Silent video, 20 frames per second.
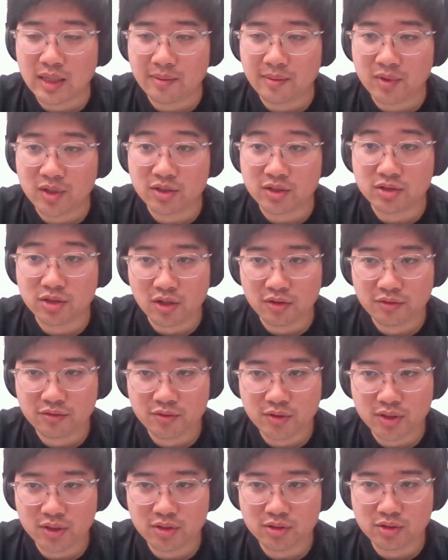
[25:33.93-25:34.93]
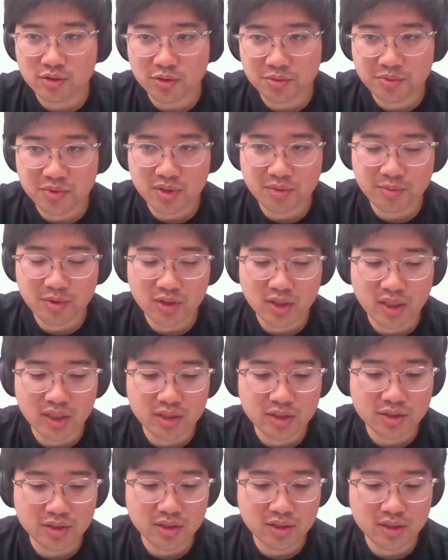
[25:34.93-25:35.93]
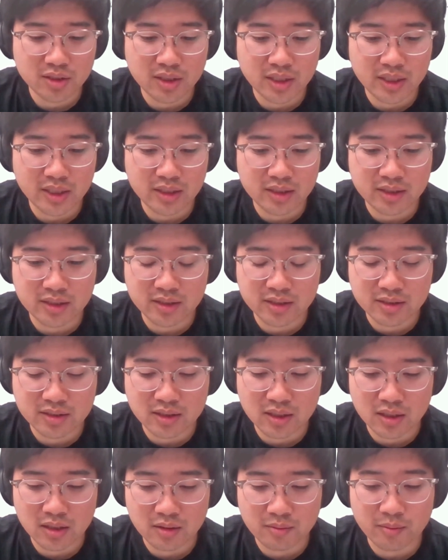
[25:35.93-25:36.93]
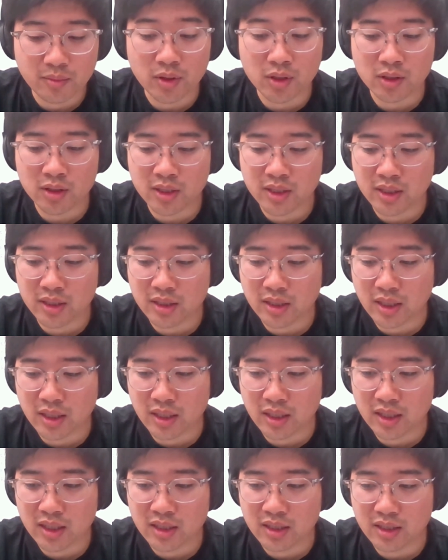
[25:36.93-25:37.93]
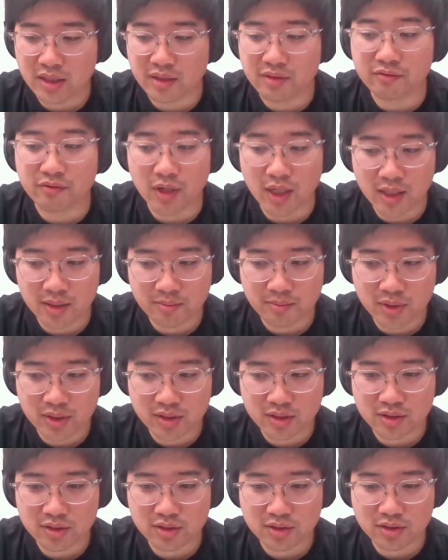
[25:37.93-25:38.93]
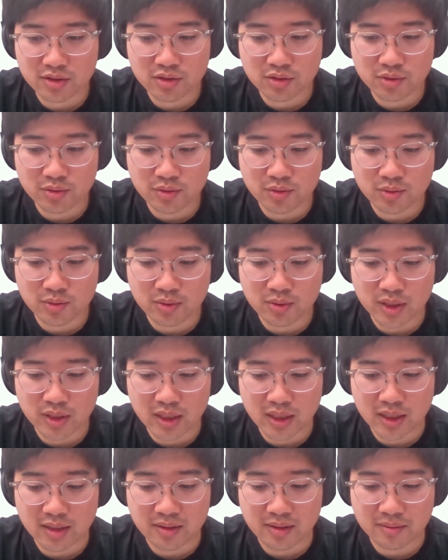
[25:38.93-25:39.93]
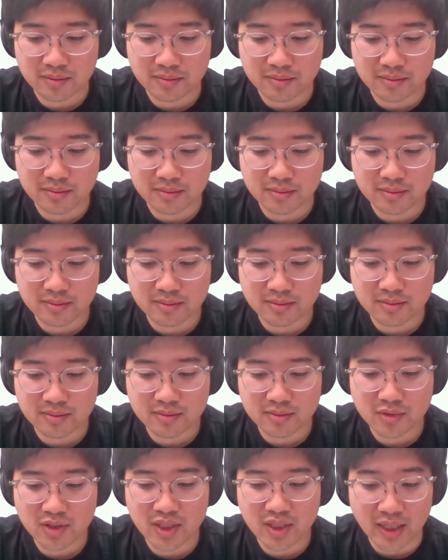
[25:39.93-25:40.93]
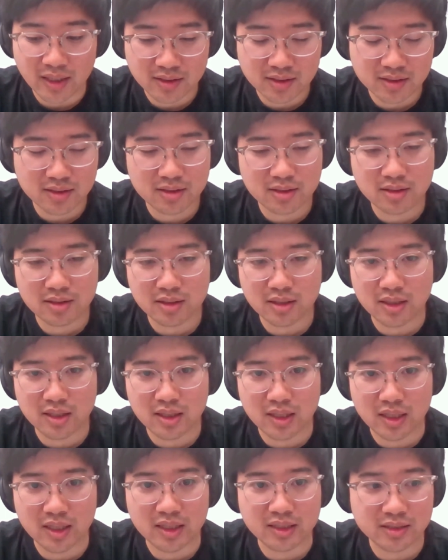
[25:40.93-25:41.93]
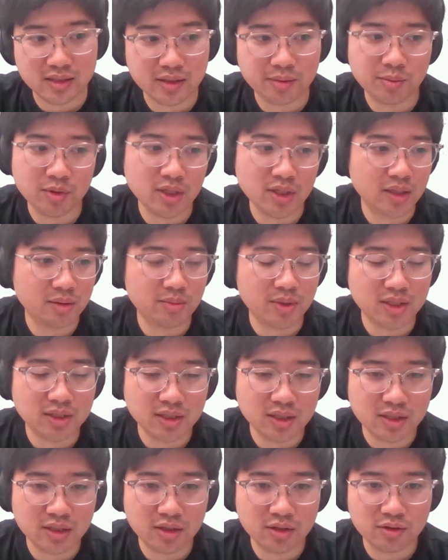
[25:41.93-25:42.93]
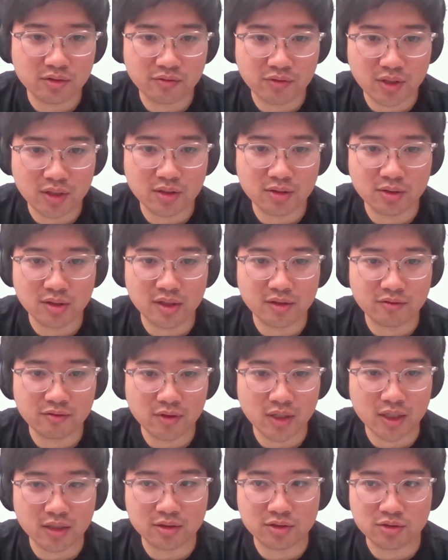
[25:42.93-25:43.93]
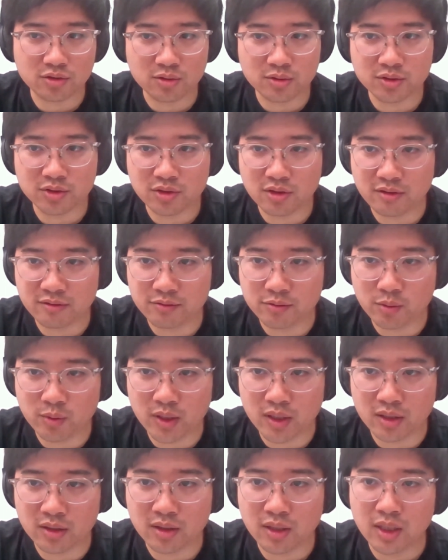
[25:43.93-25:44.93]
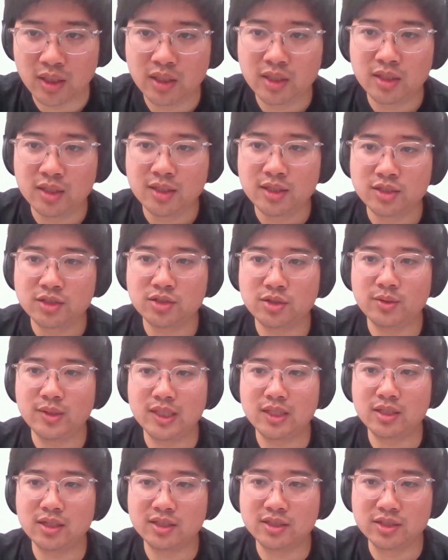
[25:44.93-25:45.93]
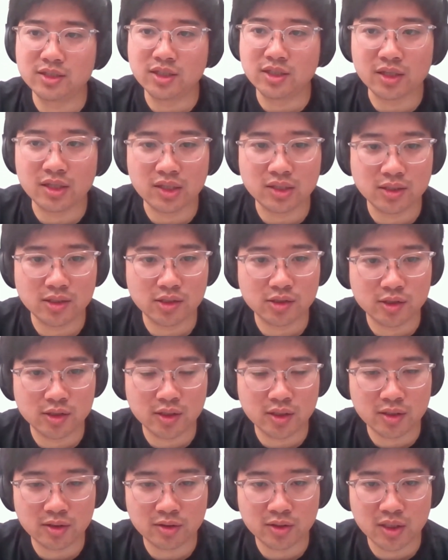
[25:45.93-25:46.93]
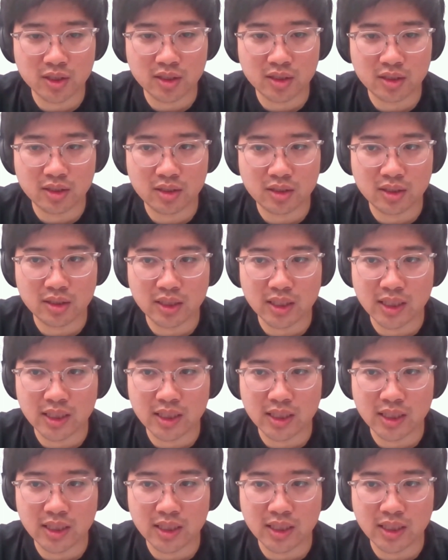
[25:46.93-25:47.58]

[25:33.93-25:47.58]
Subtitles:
software in the loop simulation is merely an environment to test and simulate basically your vehicle and flight control software. So it does not necessarily